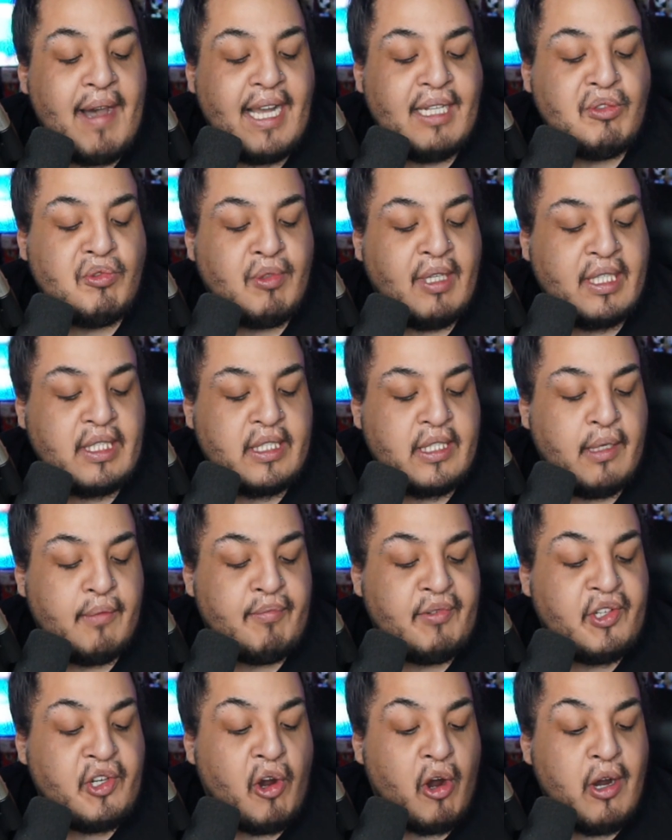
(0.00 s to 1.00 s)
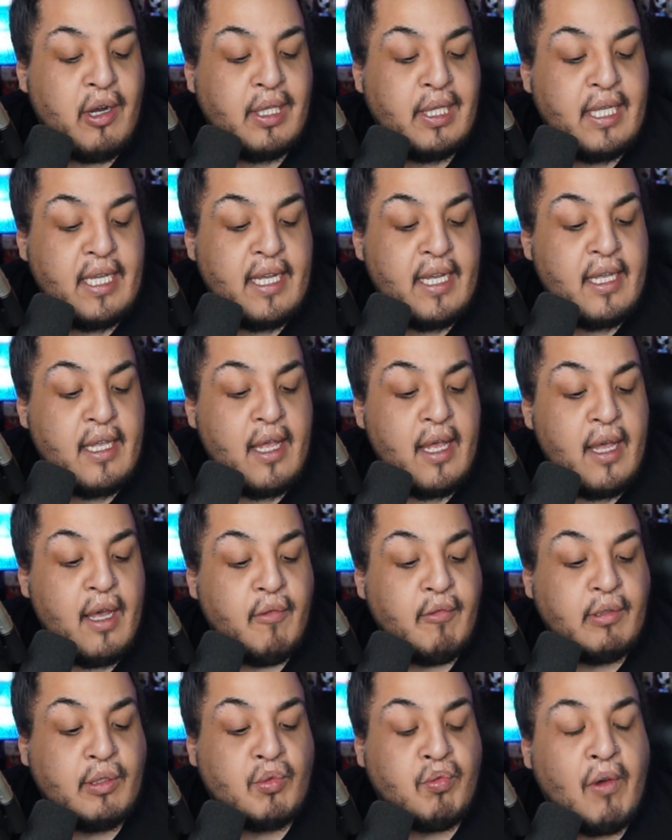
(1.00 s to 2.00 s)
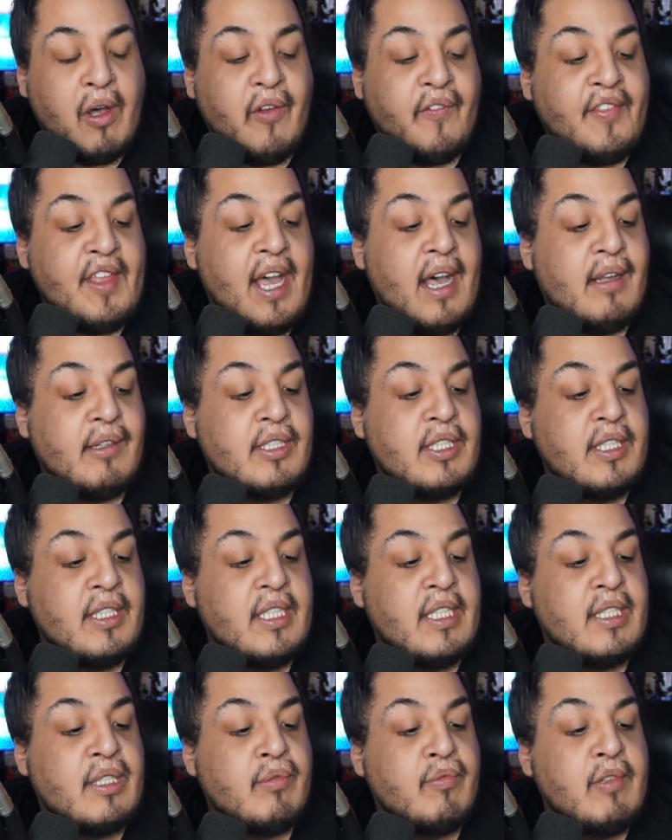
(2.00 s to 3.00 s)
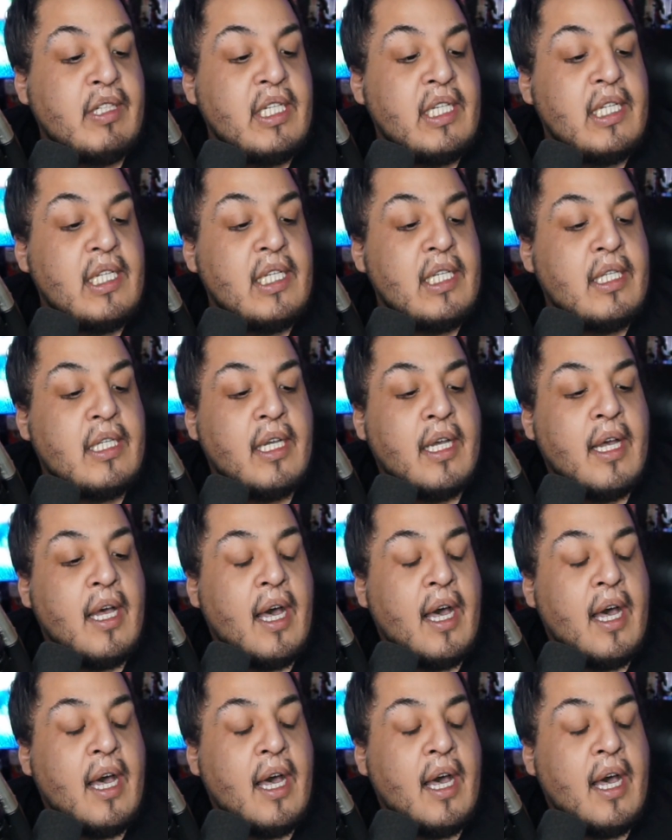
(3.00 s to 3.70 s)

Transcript: My Dress Up Darling, with 12,000 this week.